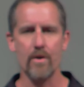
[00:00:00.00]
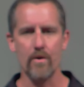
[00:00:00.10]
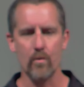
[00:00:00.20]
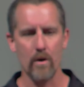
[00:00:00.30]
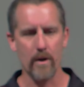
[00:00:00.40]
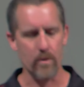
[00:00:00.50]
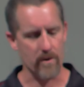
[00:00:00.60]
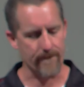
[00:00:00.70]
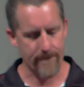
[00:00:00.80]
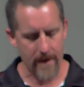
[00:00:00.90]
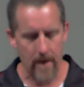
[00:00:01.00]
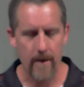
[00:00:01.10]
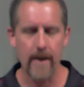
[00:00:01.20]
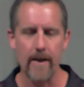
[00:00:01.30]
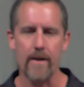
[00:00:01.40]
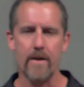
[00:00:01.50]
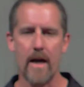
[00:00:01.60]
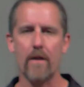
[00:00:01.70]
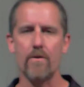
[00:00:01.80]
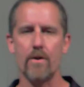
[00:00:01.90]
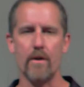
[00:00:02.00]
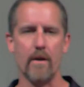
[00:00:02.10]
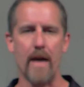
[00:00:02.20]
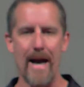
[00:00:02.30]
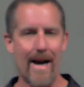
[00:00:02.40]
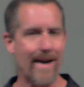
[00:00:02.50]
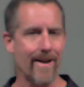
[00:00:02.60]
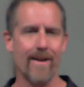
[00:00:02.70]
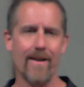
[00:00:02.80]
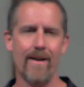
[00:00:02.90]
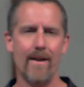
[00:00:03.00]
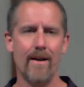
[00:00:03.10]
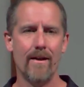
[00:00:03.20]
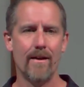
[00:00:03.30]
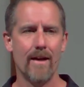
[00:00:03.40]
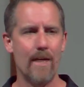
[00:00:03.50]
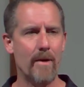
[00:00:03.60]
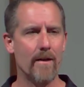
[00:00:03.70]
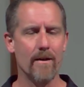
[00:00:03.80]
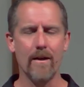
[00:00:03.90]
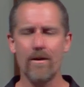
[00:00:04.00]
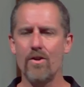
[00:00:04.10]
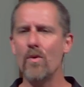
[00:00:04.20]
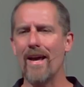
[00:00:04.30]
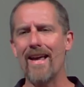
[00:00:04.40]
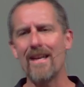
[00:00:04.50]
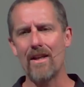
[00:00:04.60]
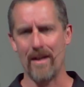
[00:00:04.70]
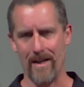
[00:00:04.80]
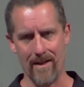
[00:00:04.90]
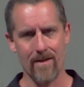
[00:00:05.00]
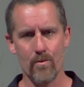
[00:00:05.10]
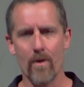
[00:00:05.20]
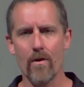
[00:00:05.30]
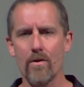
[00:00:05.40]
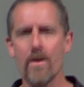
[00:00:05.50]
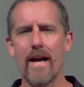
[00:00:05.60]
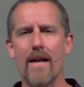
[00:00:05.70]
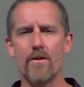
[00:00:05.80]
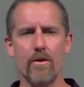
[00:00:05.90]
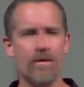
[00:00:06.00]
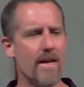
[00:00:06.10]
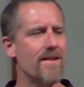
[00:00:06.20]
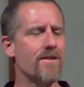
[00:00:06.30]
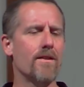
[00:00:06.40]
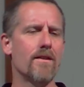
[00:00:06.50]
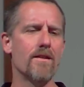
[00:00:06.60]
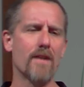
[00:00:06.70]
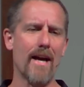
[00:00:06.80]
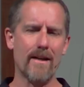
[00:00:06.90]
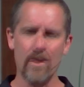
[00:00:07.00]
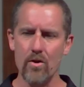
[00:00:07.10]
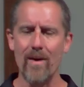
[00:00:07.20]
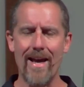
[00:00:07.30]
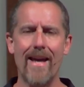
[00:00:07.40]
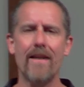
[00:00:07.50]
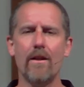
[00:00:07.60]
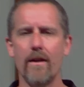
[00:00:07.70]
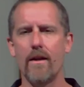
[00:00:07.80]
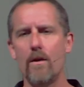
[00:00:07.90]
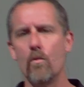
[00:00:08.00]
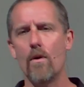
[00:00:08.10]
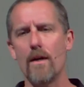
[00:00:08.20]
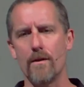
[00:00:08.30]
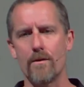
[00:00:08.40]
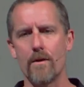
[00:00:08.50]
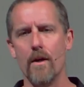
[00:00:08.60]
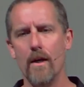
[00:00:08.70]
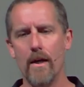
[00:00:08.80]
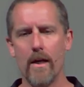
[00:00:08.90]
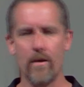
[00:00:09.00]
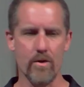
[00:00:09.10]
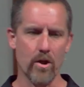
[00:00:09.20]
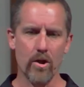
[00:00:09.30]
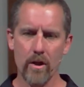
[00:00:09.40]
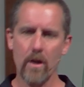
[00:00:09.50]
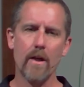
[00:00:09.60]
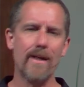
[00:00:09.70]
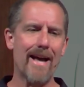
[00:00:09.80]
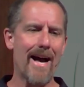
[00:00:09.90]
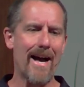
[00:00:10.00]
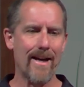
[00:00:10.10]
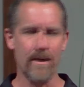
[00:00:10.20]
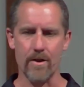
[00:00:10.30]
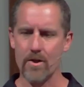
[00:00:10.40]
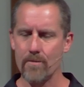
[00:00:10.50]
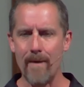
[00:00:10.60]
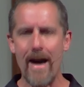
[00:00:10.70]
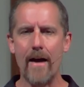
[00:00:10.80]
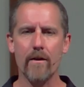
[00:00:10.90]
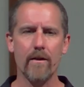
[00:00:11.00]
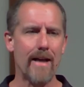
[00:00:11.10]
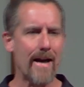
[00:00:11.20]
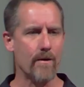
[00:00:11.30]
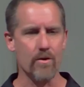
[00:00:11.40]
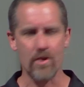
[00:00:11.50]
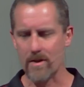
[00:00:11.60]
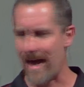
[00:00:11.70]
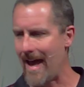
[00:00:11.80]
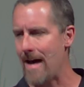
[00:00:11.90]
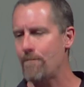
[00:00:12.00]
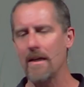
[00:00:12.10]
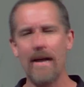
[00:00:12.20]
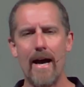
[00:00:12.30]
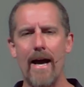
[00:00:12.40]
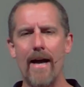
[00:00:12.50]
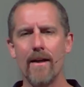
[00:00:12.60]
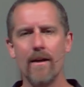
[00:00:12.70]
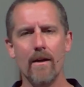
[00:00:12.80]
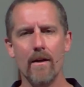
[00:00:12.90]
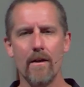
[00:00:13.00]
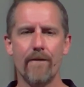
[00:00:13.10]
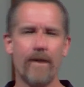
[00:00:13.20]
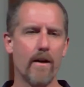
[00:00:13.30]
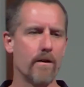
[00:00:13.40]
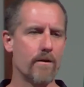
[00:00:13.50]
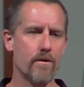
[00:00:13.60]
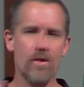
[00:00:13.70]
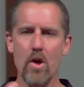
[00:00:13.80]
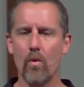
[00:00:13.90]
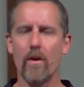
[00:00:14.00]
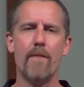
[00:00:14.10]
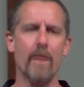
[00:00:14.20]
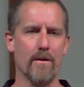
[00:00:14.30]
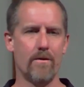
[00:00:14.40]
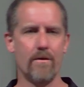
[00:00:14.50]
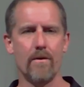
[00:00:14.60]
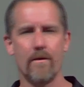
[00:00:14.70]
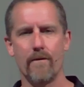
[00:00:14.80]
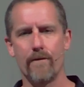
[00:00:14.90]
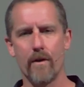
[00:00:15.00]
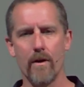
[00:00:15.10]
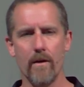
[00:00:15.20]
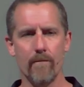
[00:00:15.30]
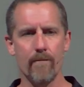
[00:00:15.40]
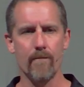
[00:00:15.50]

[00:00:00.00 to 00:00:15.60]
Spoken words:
in the Word. He was a very intelligent guy. I mean, he could do anything. He's one of those guys that you'd say, this guy can do anything he wants. He was a good-looking guy. He smiled a lot. He was just a happy guy. You figured there's no limits for him.